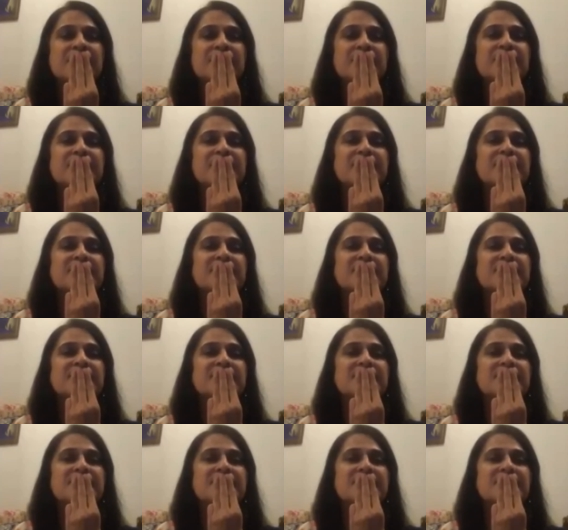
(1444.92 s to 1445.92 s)
breathe
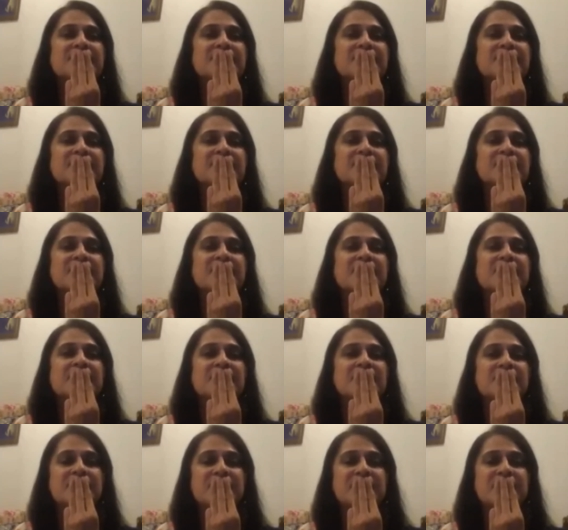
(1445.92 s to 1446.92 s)
in,
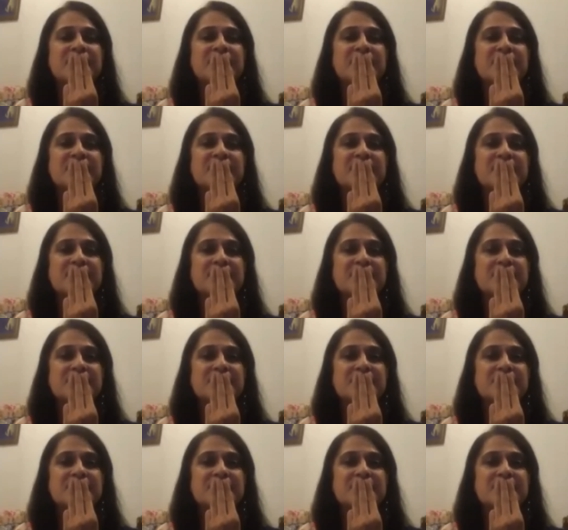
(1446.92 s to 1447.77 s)
breathe out,